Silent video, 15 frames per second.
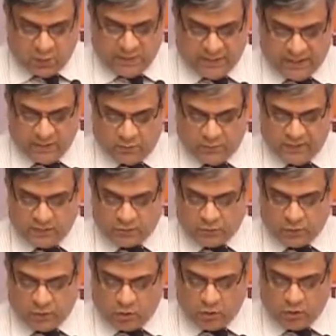We then went
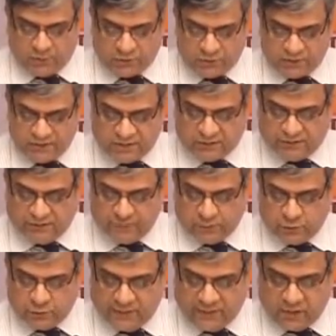through a long process of
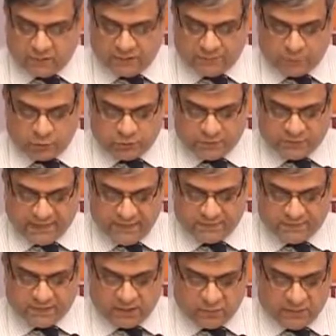improving on the
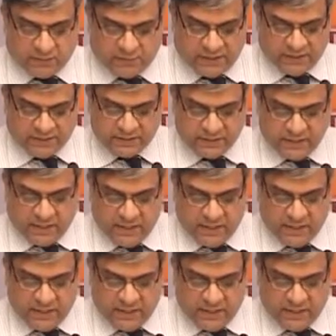prototypes that we built.